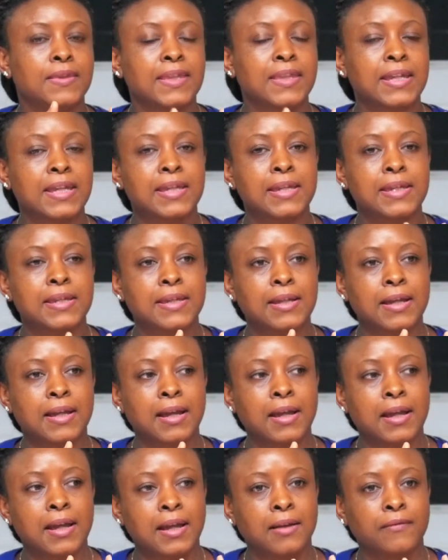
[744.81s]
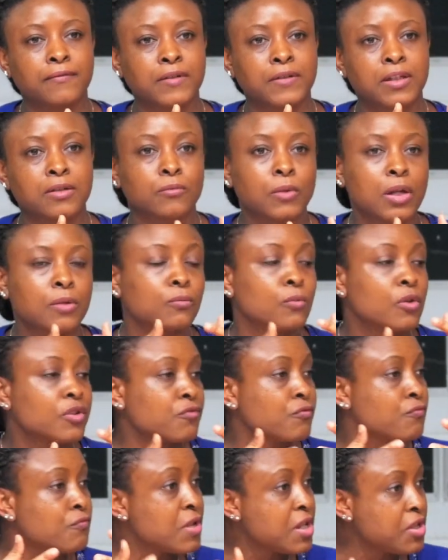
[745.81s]
they have, and
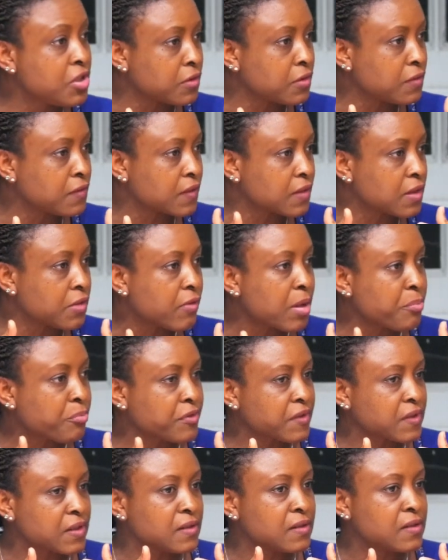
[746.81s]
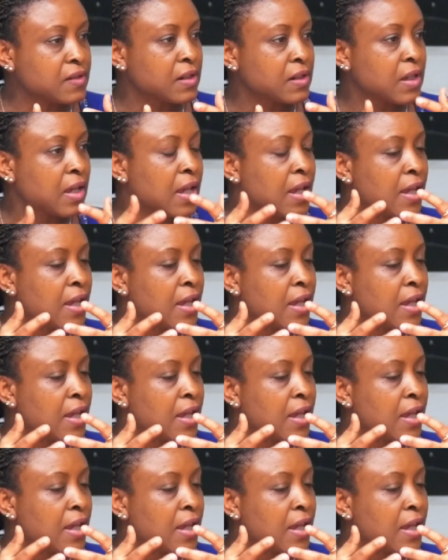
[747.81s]
what regions they represent,